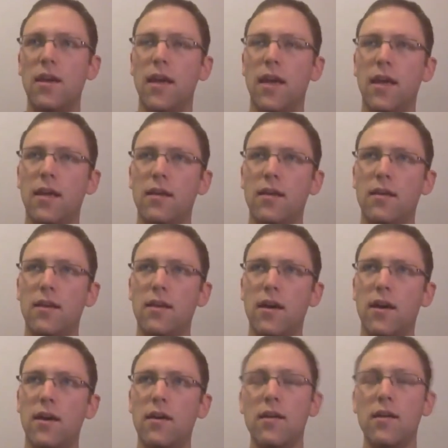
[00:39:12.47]
And
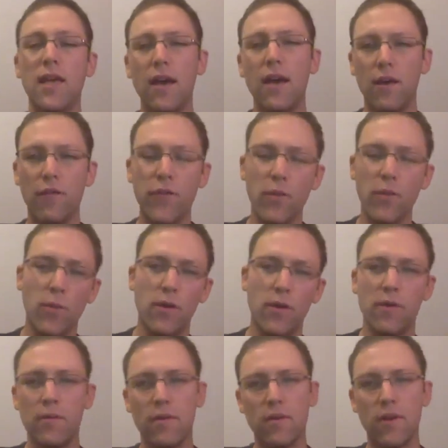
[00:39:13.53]
yeah, a few
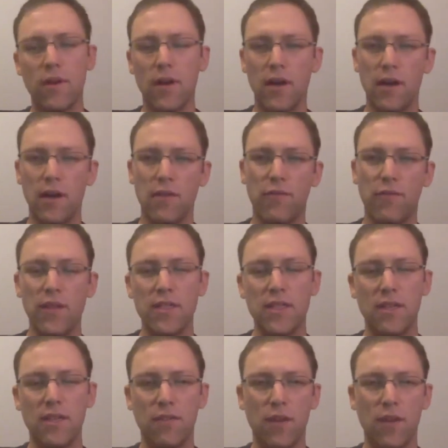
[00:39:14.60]
more friends at
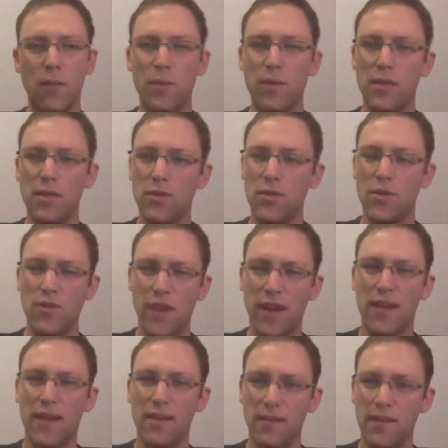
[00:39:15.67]
different companies who are trying
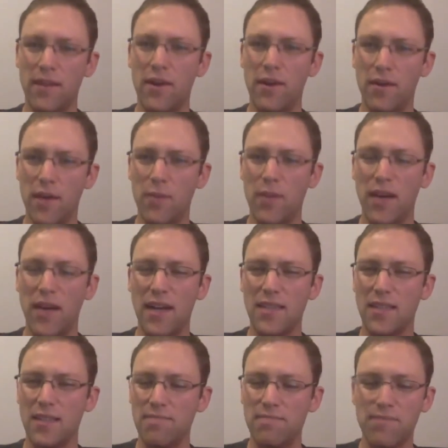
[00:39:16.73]
it on their APIs.
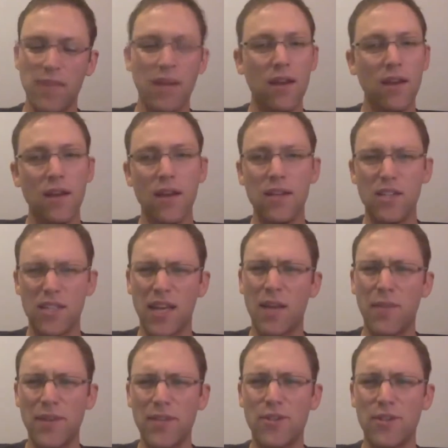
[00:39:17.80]
And just got to
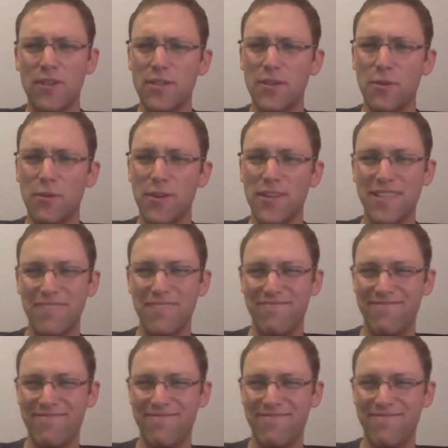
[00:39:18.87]
make sure it still works.